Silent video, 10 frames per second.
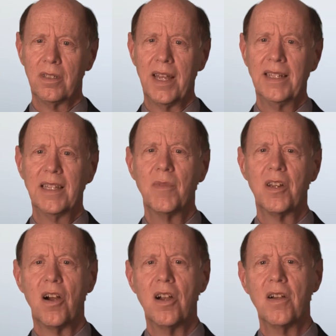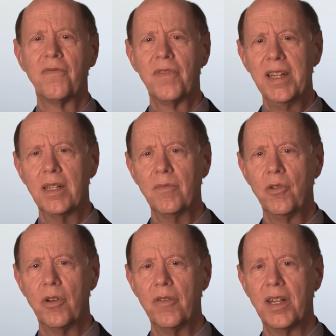they limit our freedom
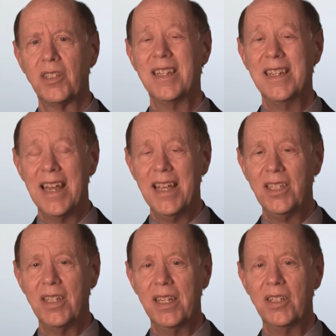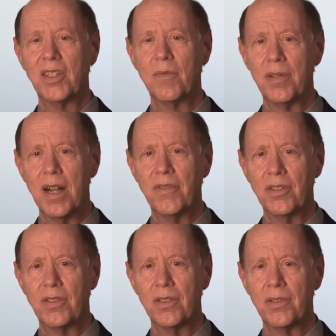to address today's needs and
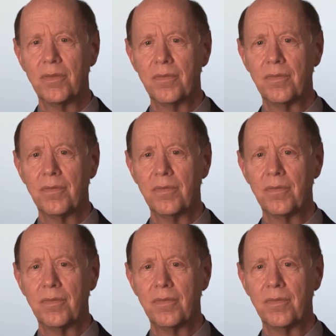preferences.